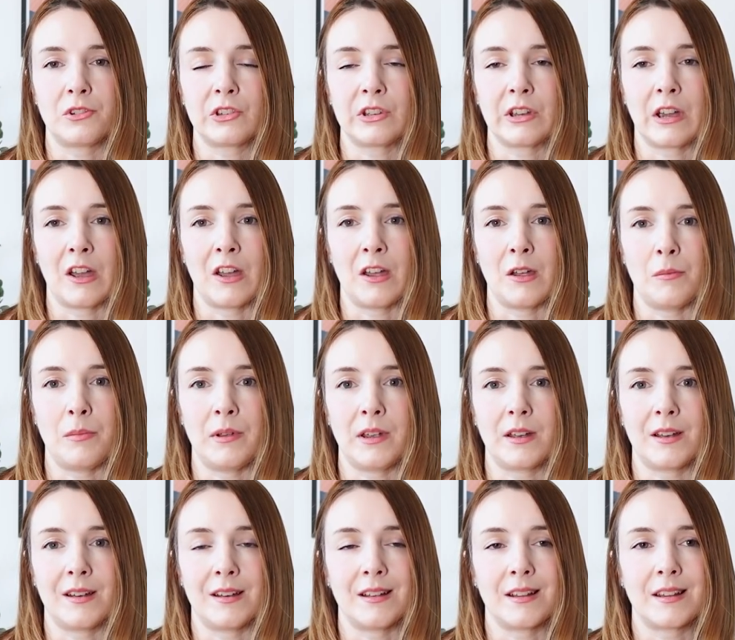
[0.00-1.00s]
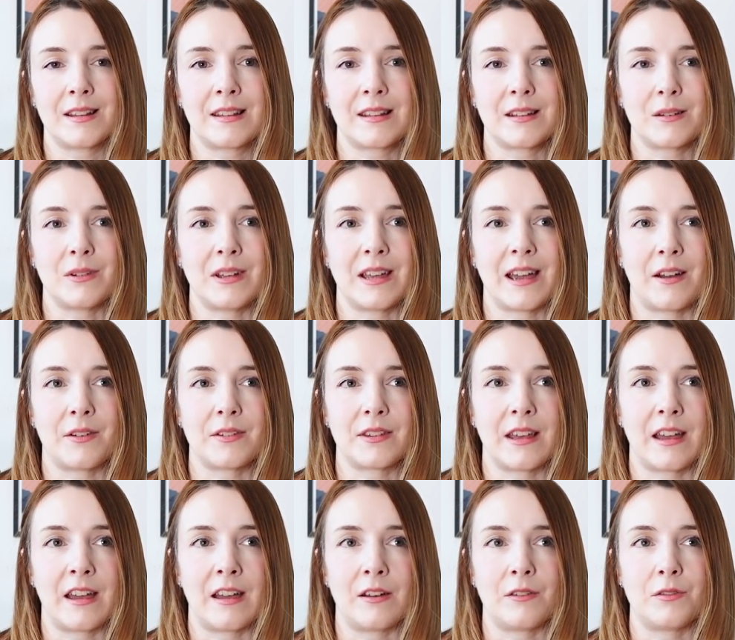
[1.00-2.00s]
to go, because we have to
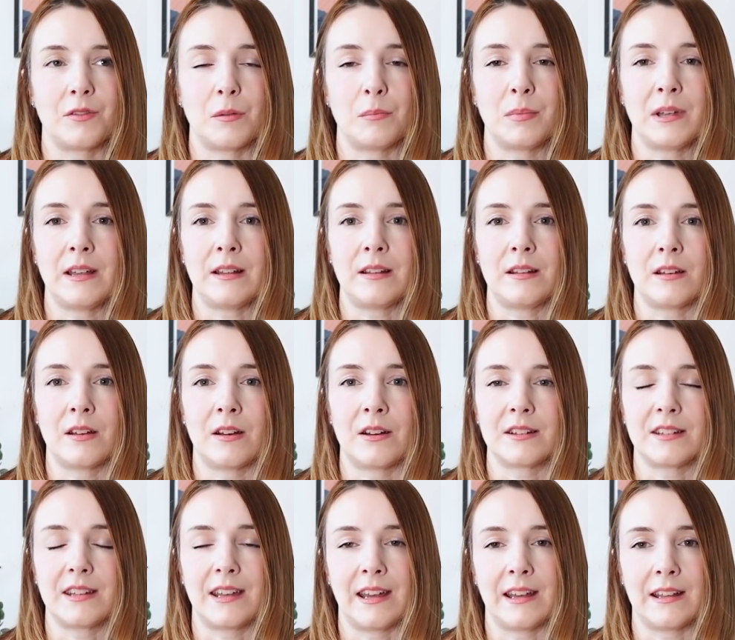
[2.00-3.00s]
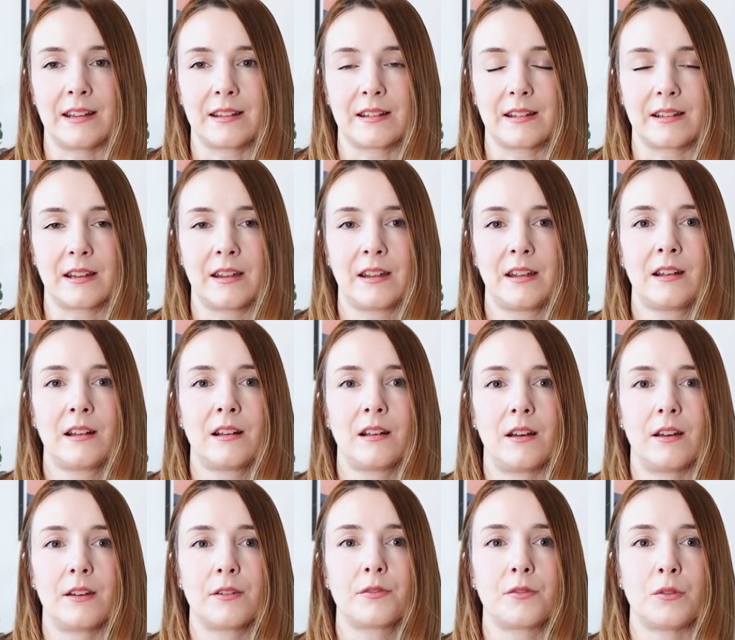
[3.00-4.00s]
have a PCR test
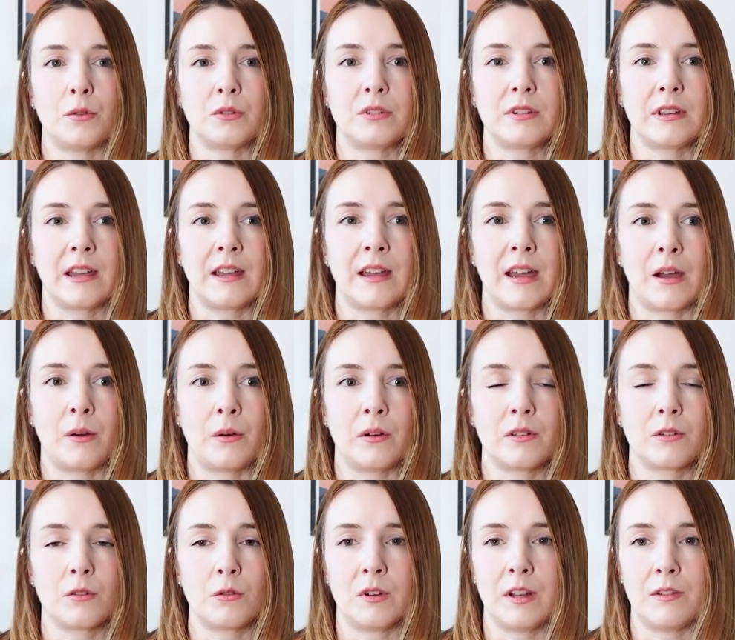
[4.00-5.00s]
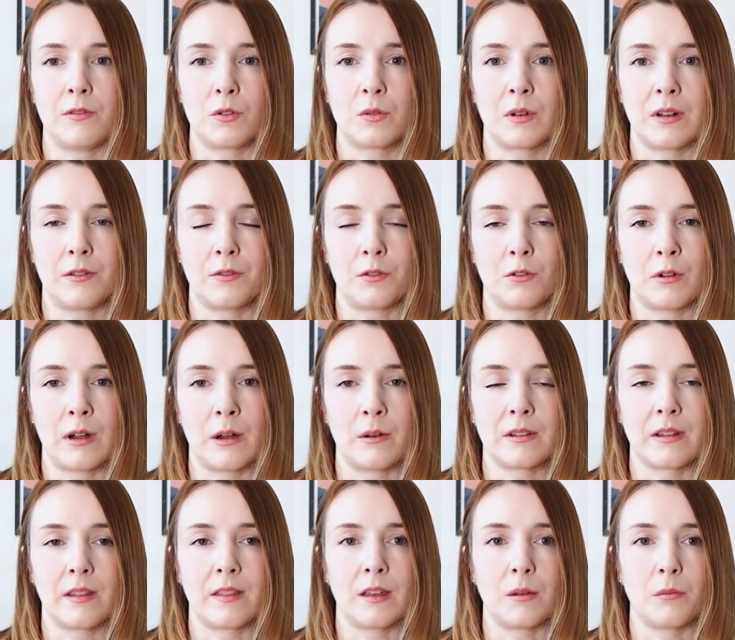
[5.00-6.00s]
like 48 hours or even 24
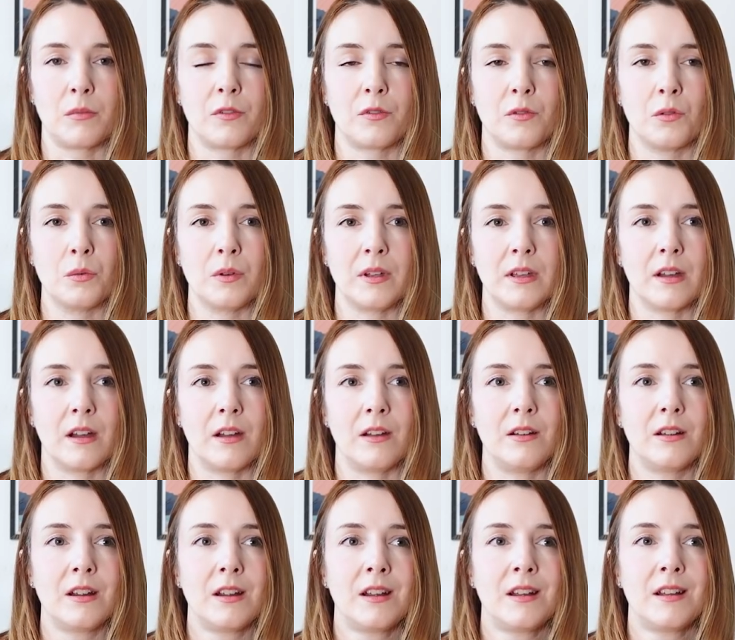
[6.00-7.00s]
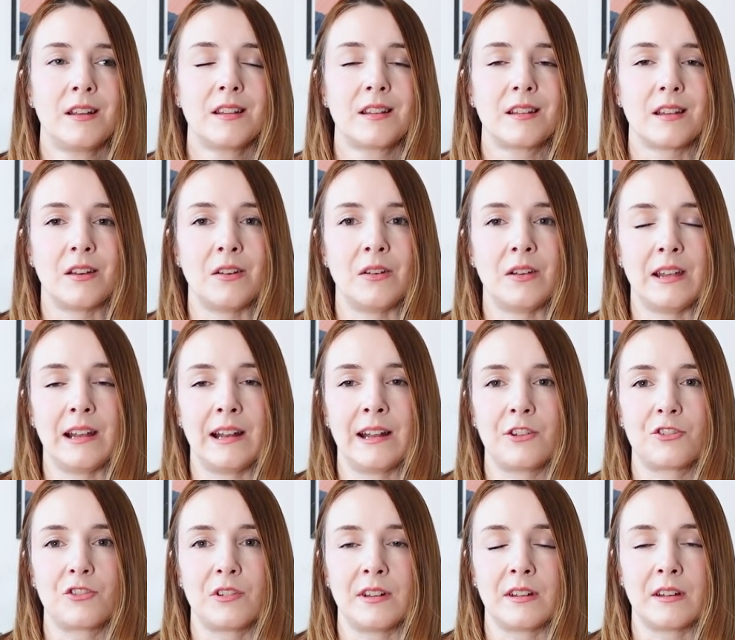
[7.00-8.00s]
hours, I think, before we go. So you
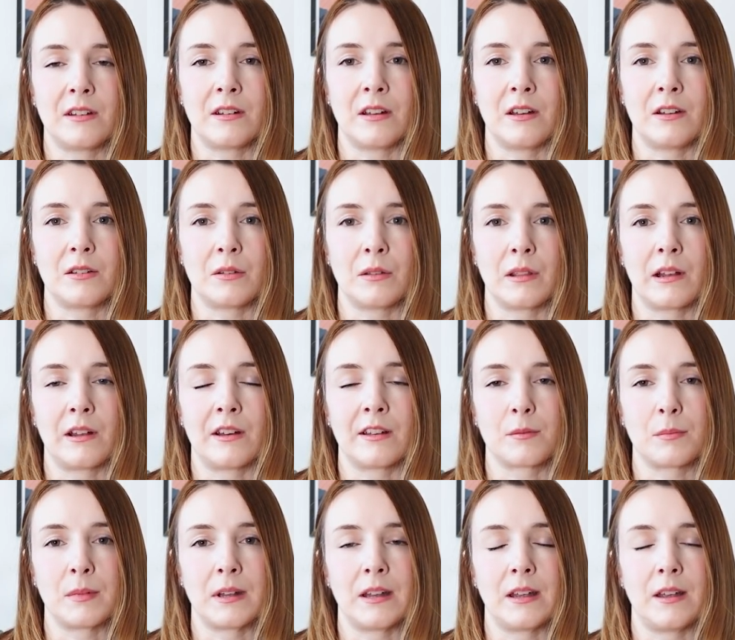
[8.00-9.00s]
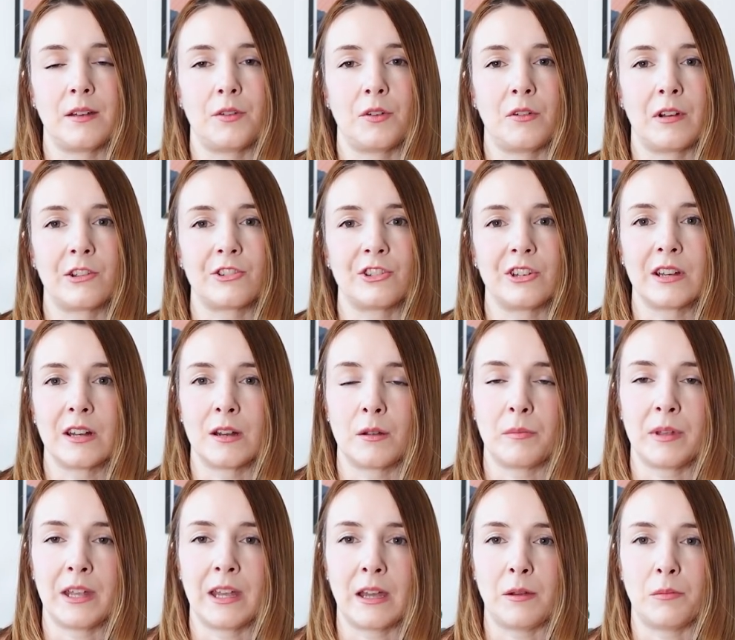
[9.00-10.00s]
literally don't know till the last minute if you're actually going to
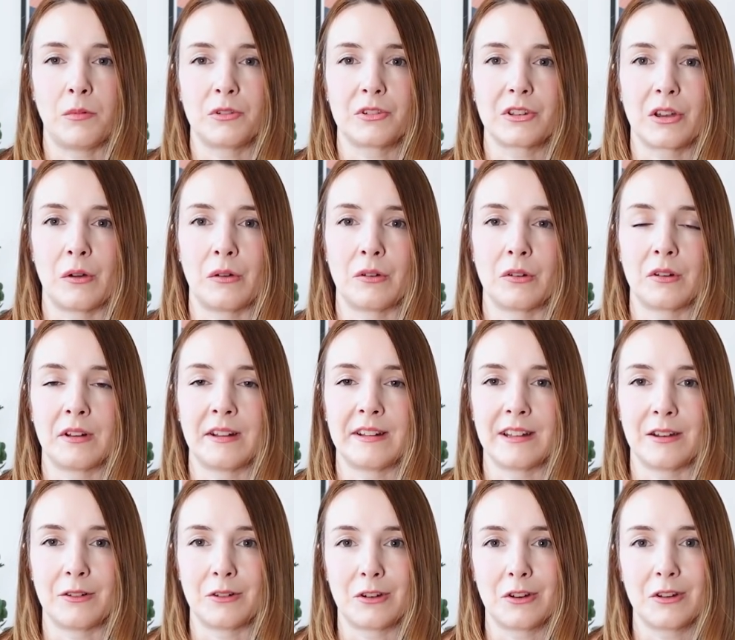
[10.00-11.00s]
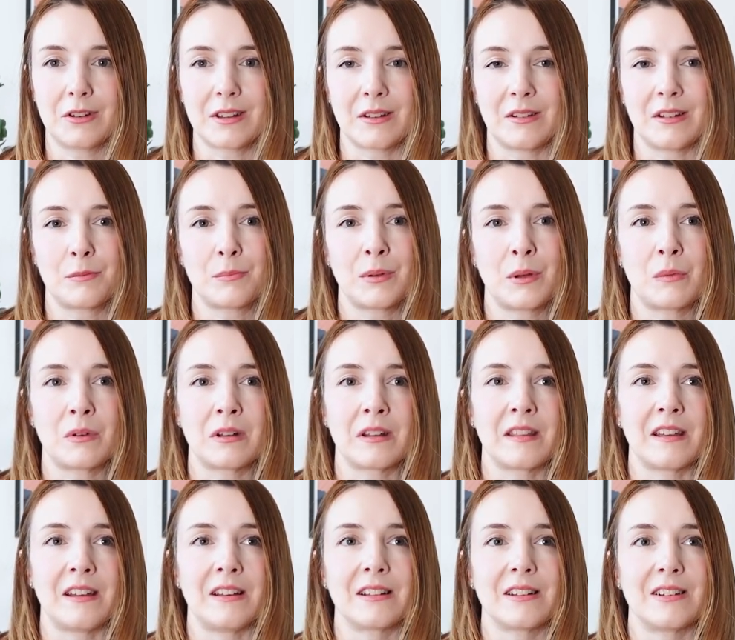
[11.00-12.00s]
be able to go on holiday or not. So it's been one of
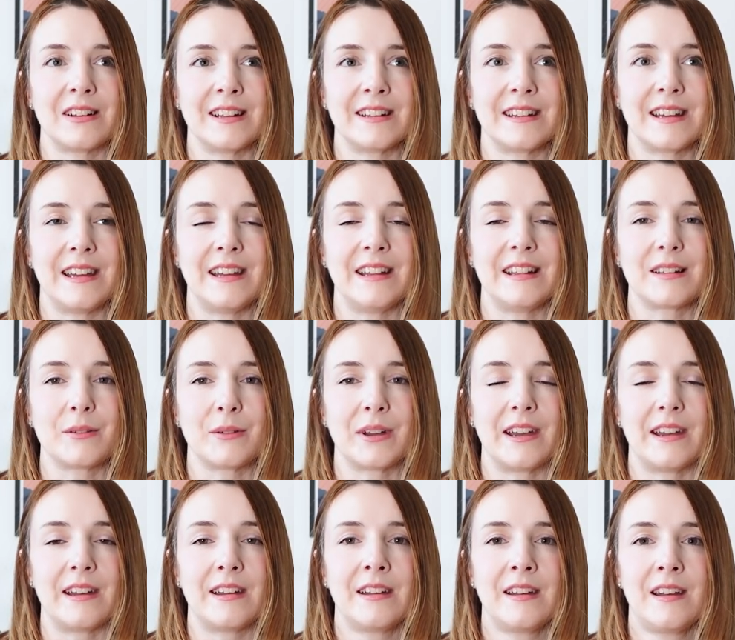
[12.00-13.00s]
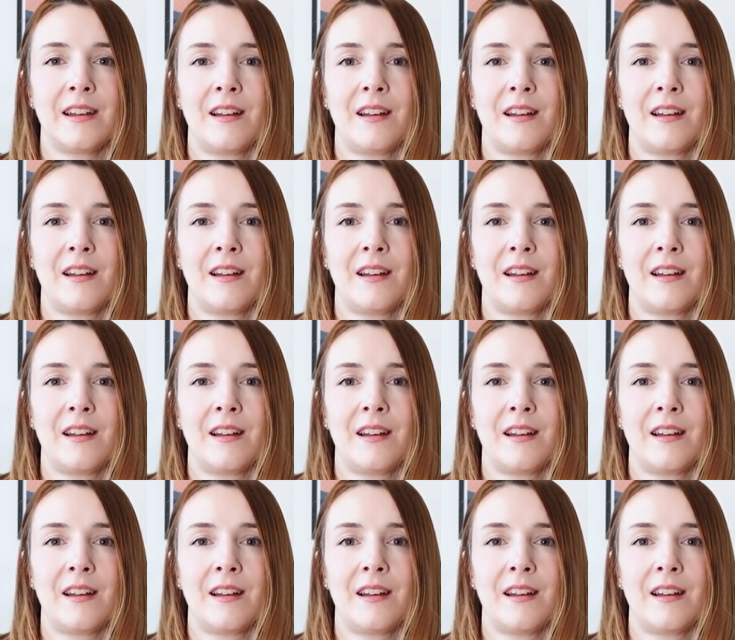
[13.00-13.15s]
those holidays where